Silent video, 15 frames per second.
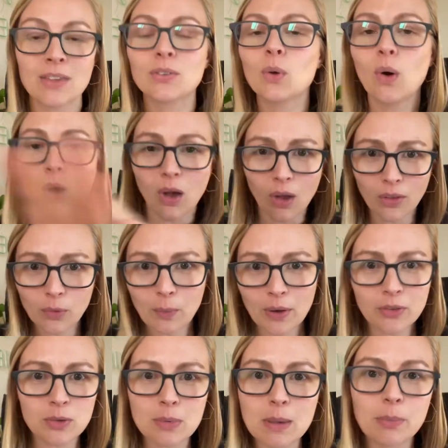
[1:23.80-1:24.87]
So all the
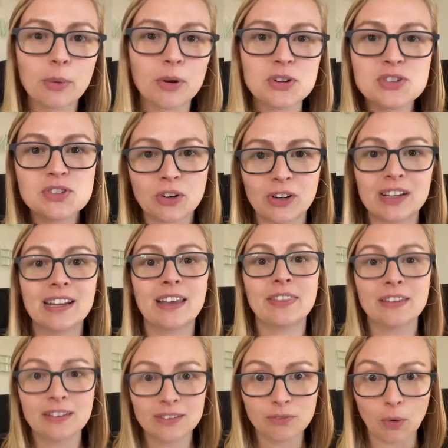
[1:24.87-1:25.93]
wealthy people are starting to get
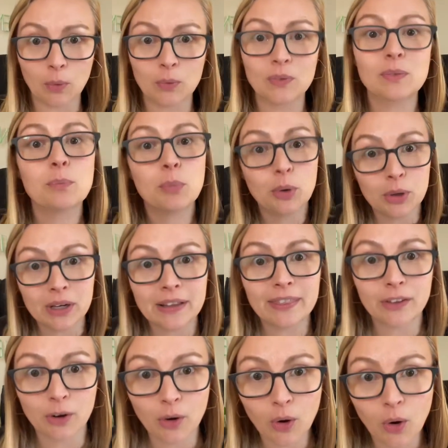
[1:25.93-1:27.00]
these phones put in
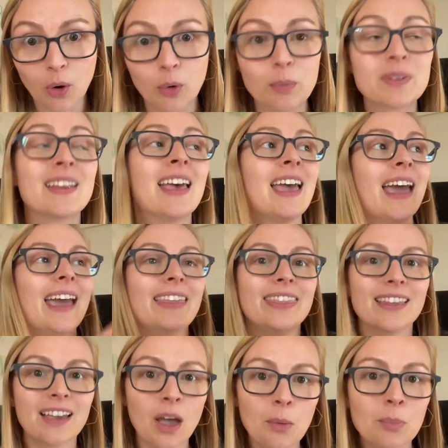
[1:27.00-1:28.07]
their homes. And
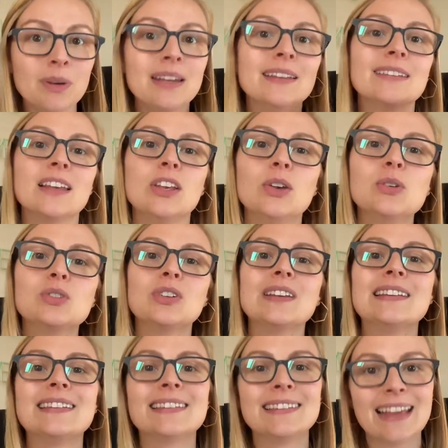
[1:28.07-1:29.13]
the companies that usually
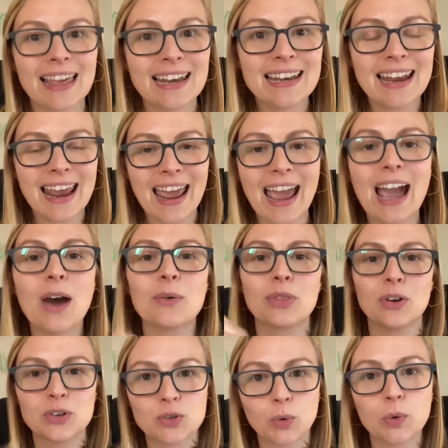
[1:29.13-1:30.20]
send out
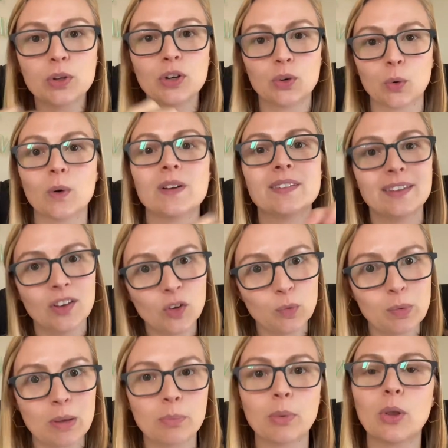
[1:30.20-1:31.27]
their door-to-door -door
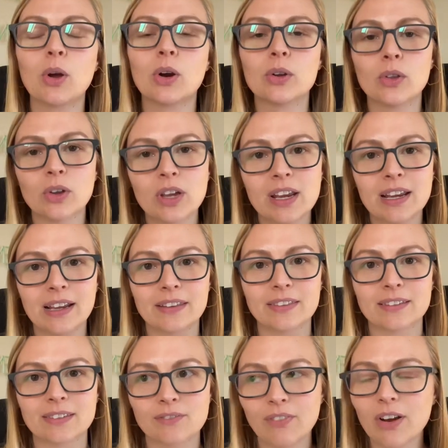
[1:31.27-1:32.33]
salespeople are looking at
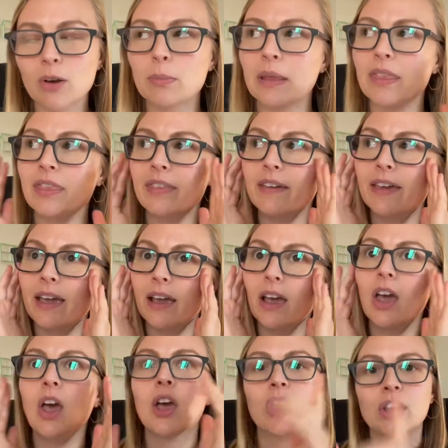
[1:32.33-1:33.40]
this environment and thinking,
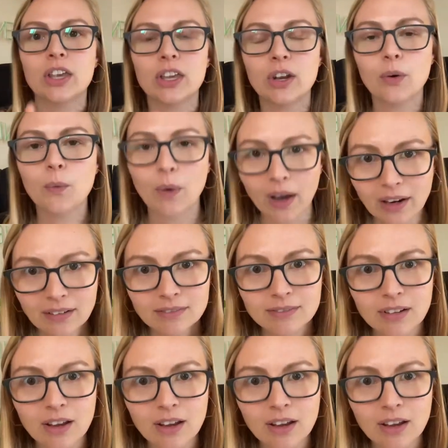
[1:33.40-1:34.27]
you know what?